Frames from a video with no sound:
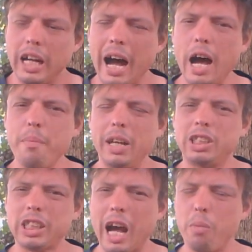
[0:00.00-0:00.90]
time
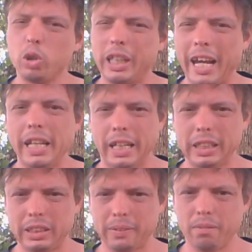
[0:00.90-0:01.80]
is
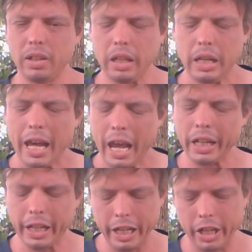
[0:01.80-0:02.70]
simultaneous
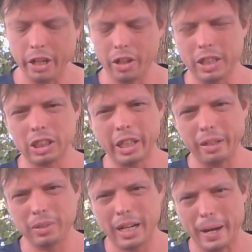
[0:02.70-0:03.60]
and linear at the
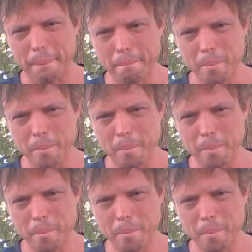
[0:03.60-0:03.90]
same time.